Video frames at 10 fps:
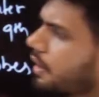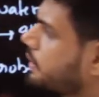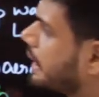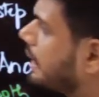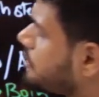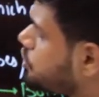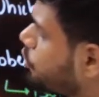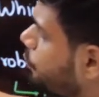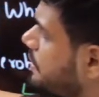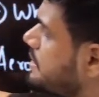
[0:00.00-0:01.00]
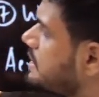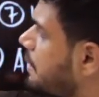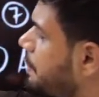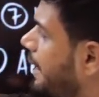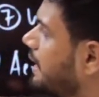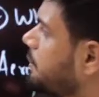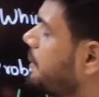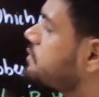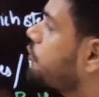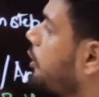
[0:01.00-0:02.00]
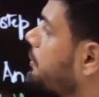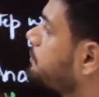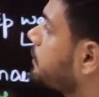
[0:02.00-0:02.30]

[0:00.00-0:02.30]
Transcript: They can ask you which step ATP is formed,